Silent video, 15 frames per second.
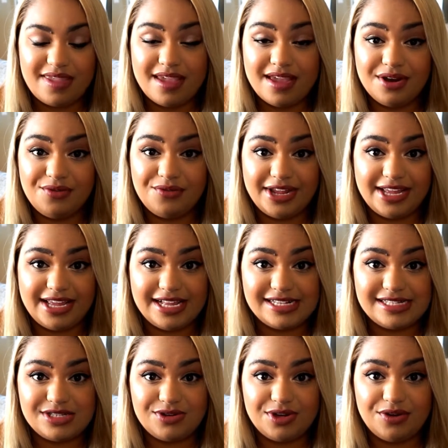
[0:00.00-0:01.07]

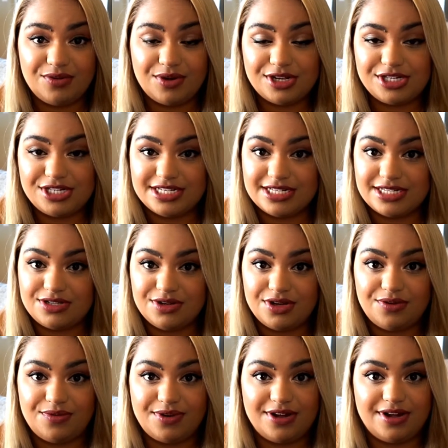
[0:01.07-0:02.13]
Enrique's doing well, she's
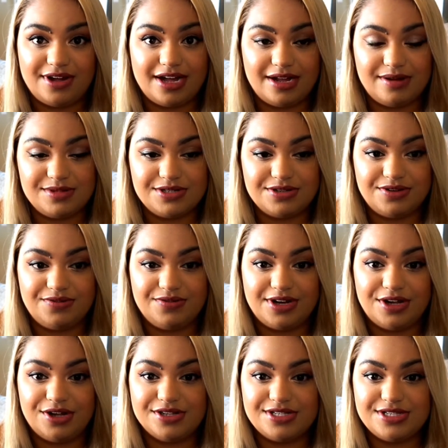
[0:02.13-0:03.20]
doing well, I'm doing
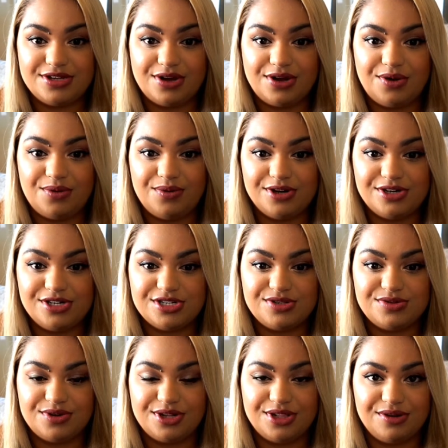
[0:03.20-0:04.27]
well, so we're
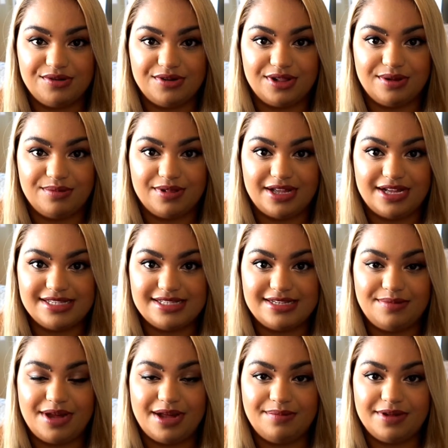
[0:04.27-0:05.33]
just really blessed.
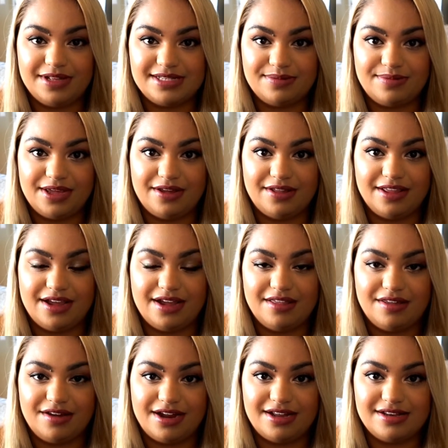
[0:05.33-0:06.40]
I'm happy to be on the
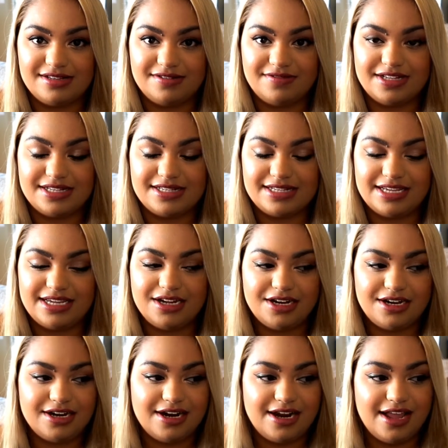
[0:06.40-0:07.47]
other end of this
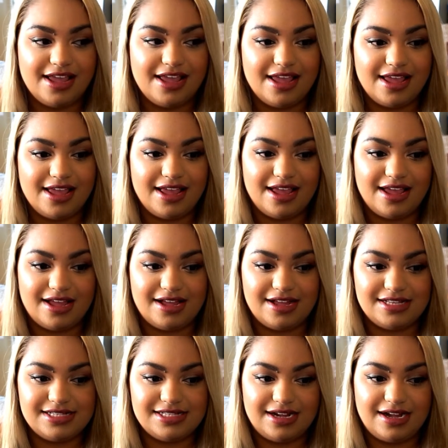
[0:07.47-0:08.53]
year.
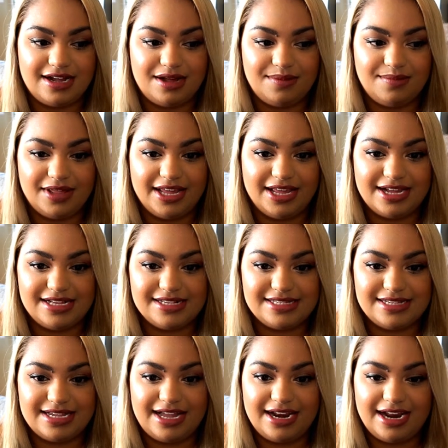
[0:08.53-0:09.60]
And like I
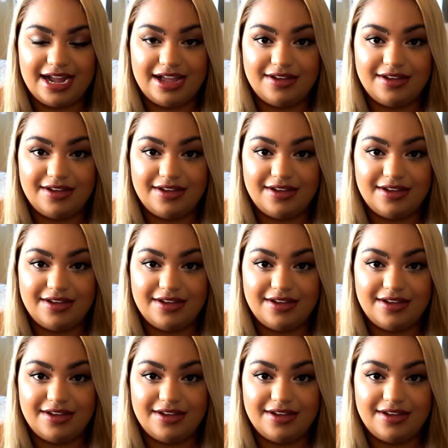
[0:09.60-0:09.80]
said,